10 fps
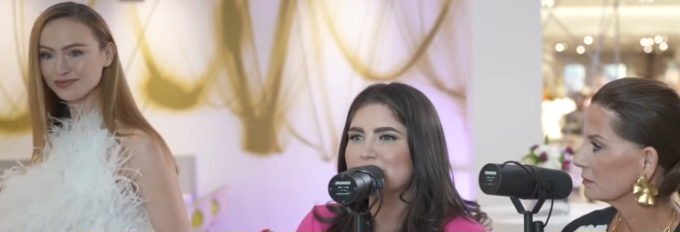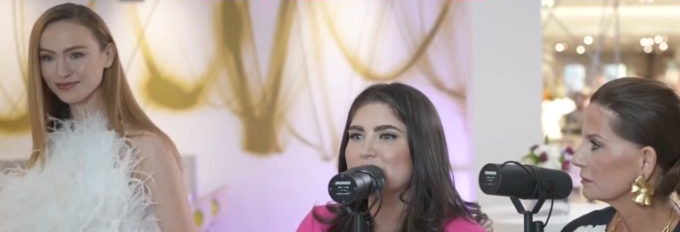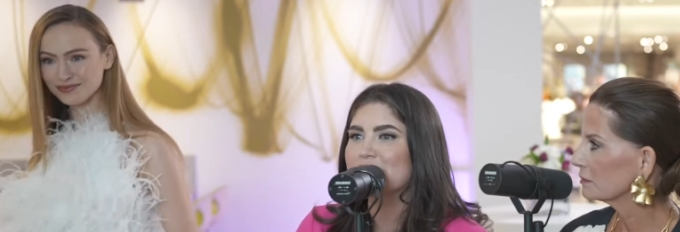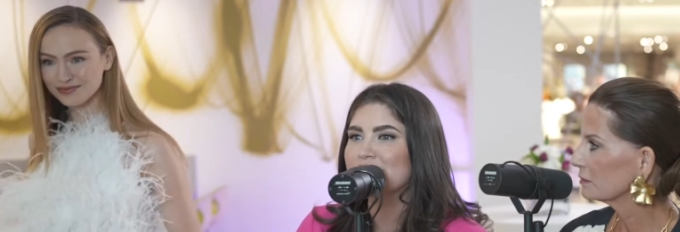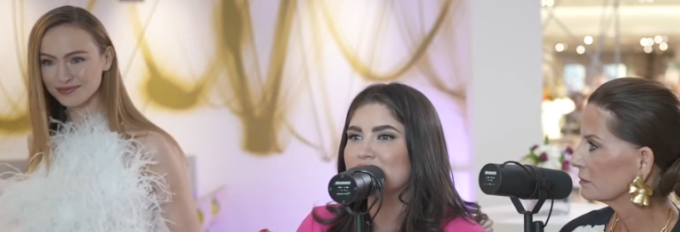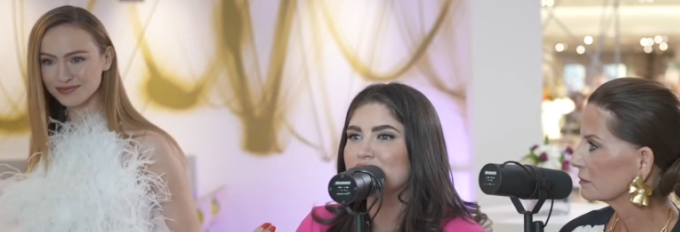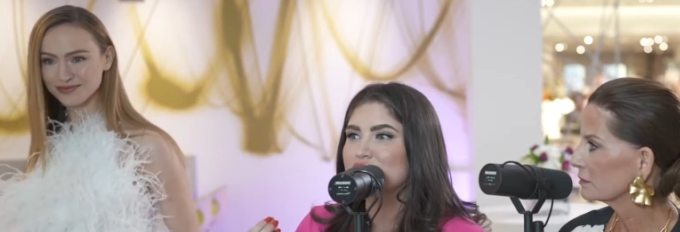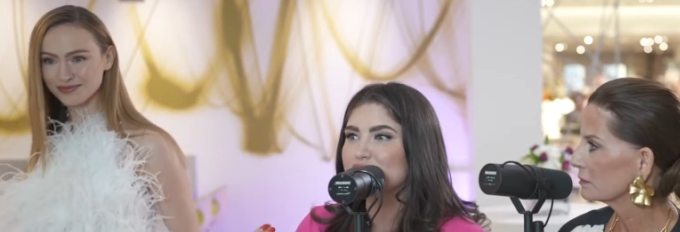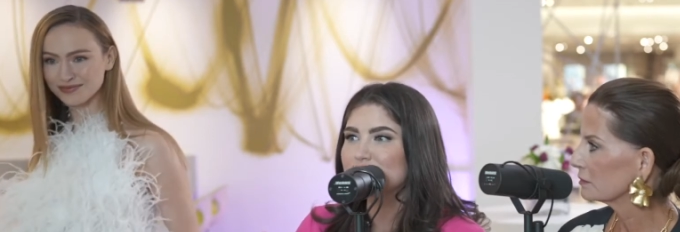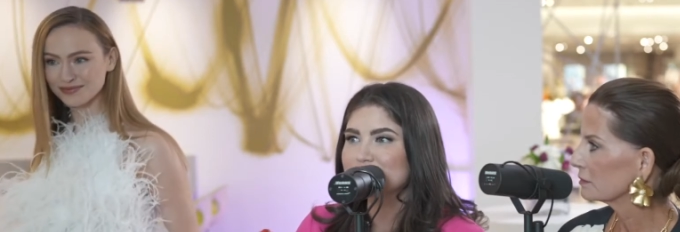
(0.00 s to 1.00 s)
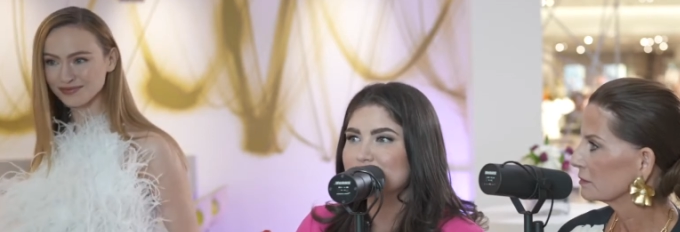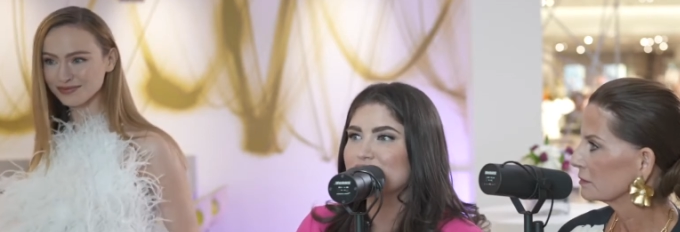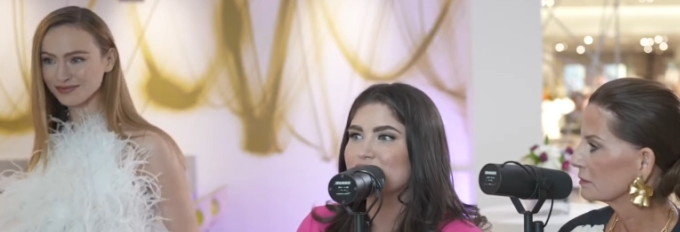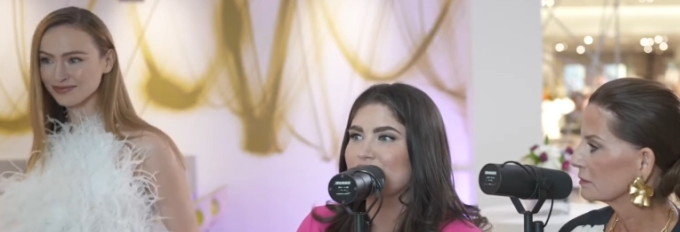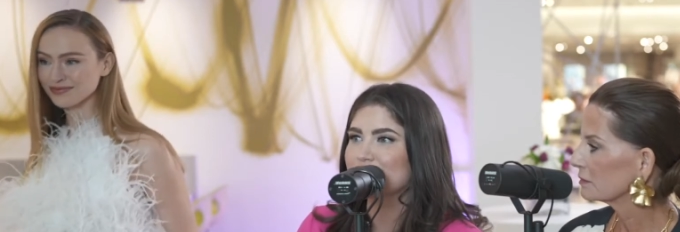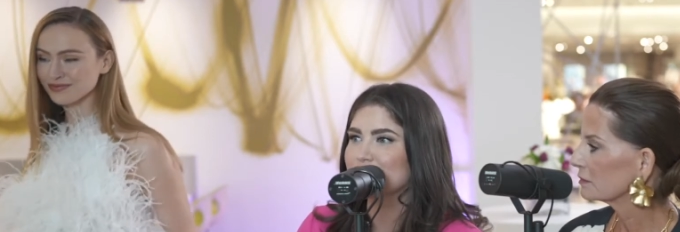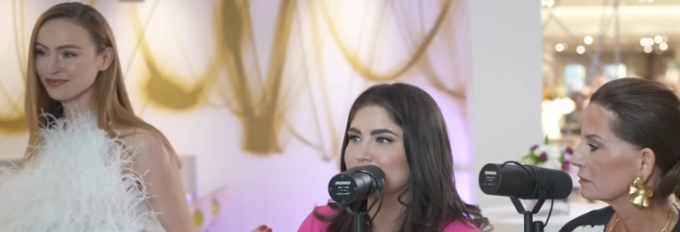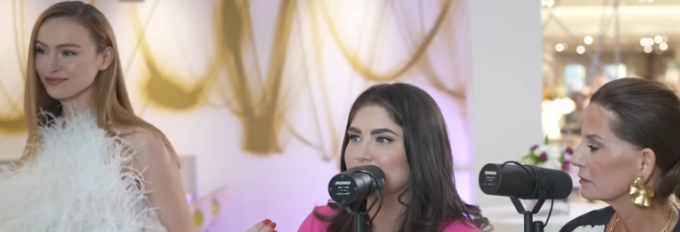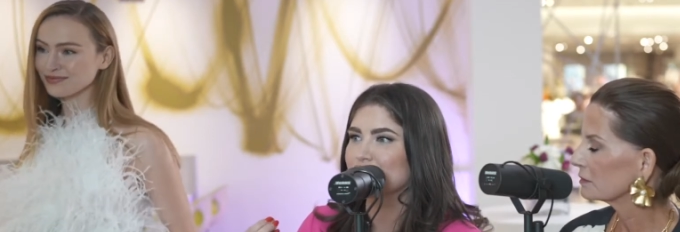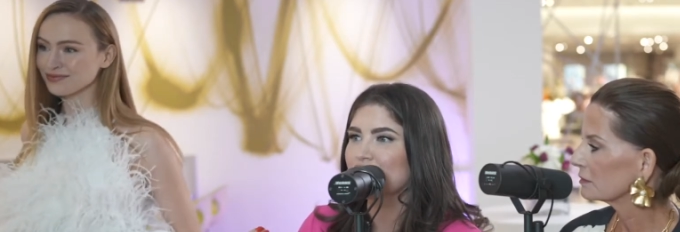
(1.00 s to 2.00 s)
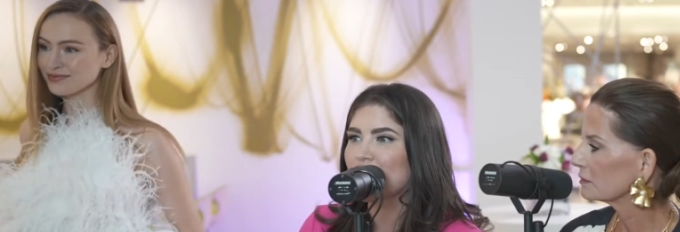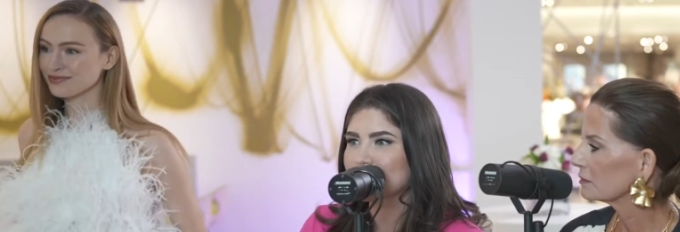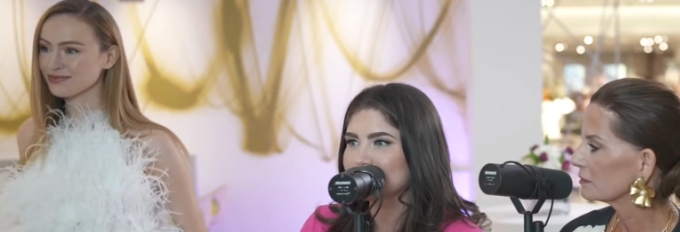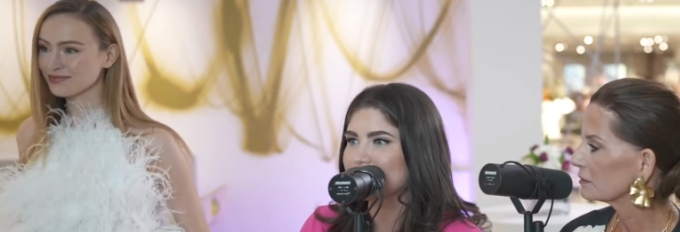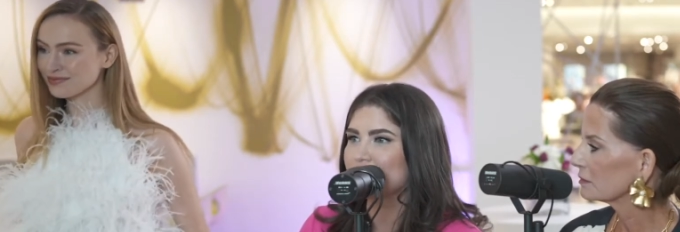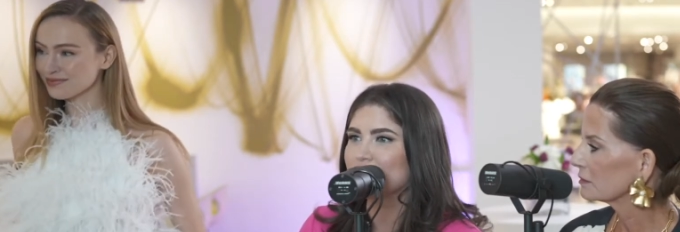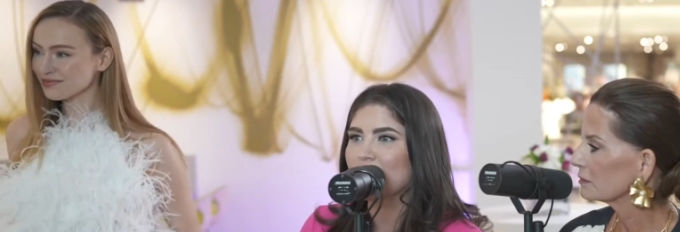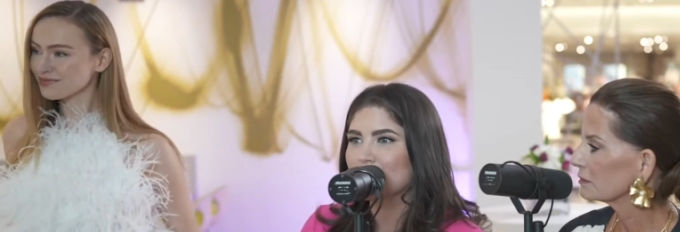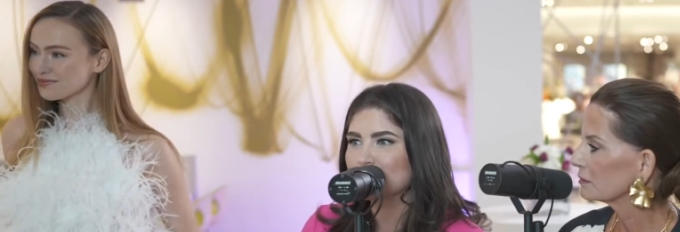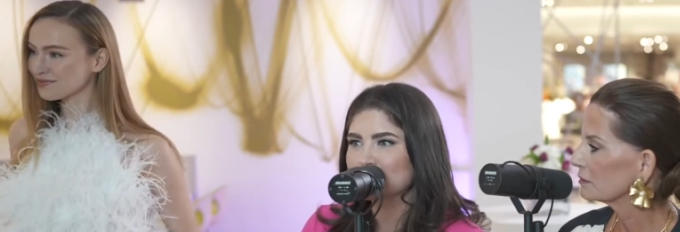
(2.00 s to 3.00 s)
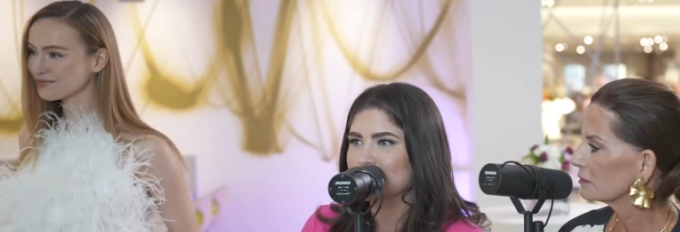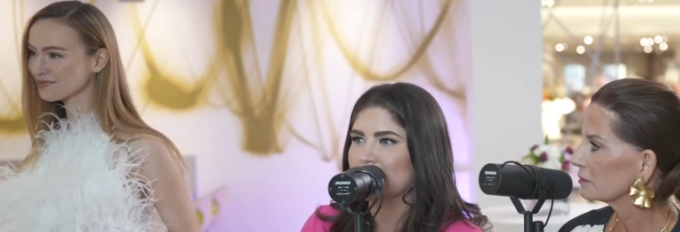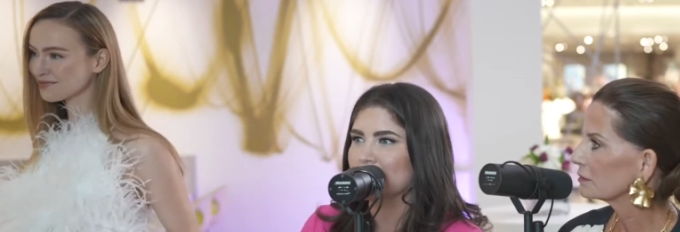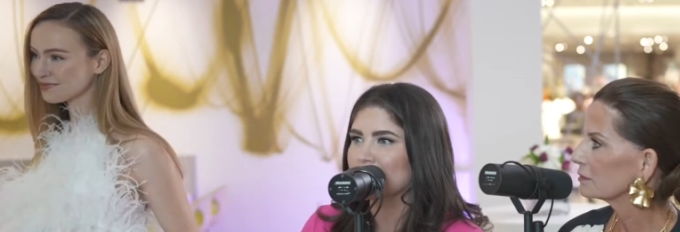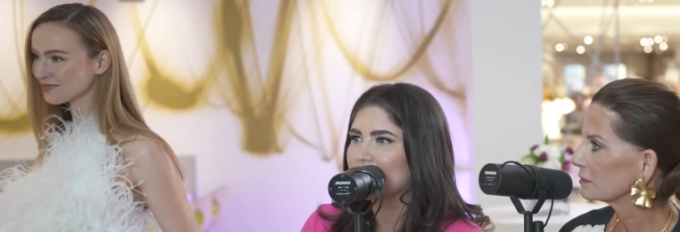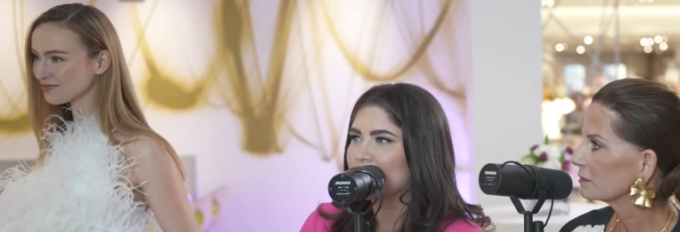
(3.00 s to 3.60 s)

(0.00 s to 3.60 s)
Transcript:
Speaker 1: been used to feathers for cocktail only.